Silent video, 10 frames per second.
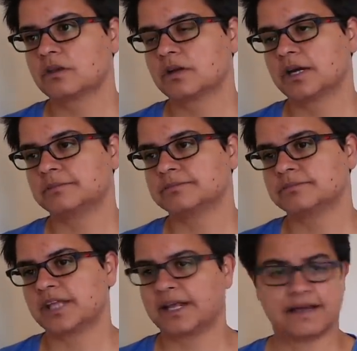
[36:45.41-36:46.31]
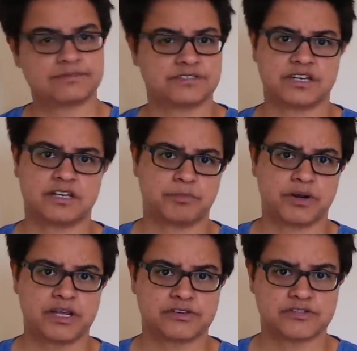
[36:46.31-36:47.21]
That'll have to take a
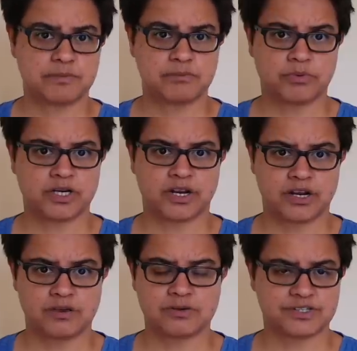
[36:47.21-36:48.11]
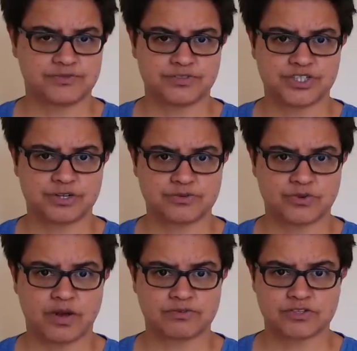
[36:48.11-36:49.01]
break at some point, I know, because every show's got
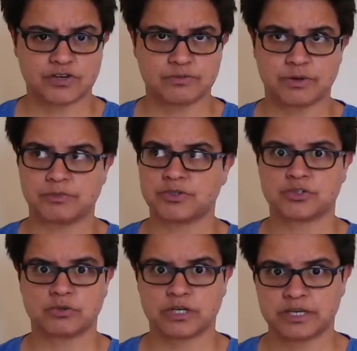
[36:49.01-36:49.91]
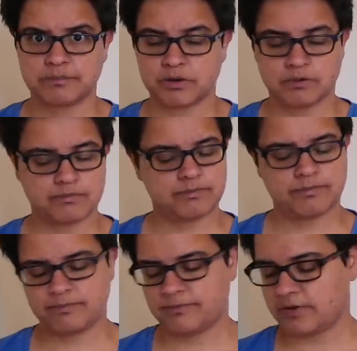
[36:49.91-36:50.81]
to have a slow moment, surely, but
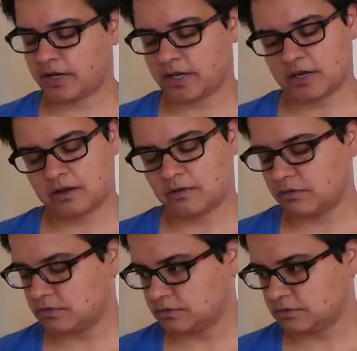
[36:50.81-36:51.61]
fucking hell.